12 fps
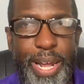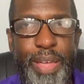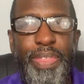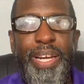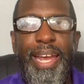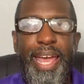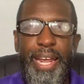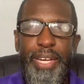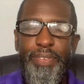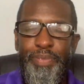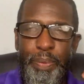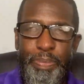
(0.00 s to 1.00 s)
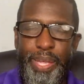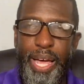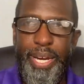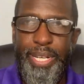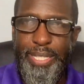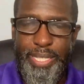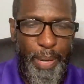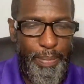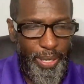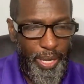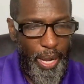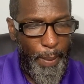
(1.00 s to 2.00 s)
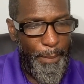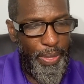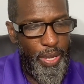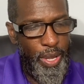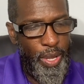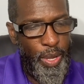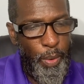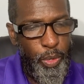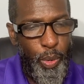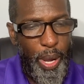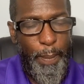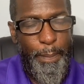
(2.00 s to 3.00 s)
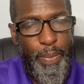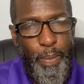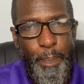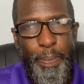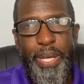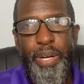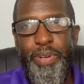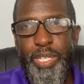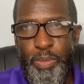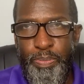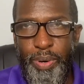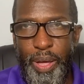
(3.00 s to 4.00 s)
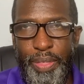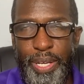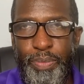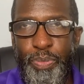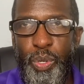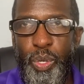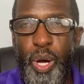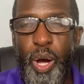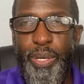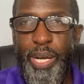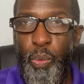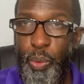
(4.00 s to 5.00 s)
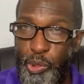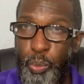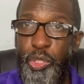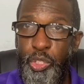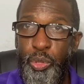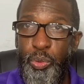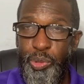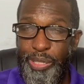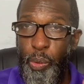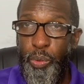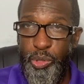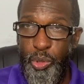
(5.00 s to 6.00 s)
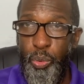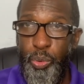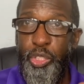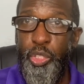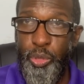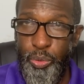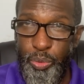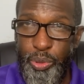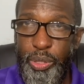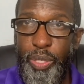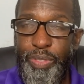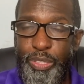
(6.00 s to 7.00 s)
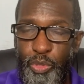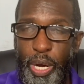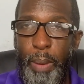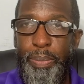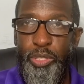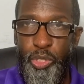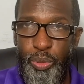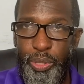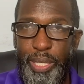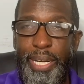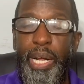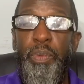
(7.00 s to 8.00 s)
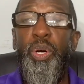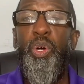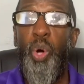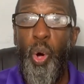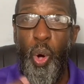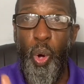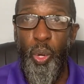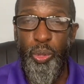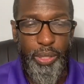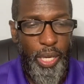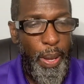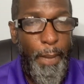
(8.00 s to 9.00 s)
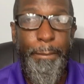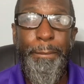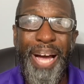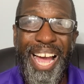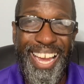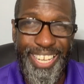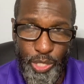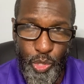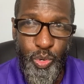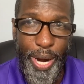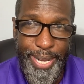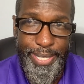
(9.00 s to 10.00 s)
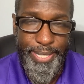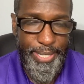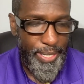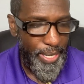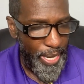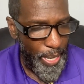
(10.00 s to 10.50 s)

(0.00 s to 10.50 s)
in the land of Naphtali and Zebulun, you had Peter and his brother, okay, which were Jews. Those two were Jews of the tribe of Judah, and they were called by Christ,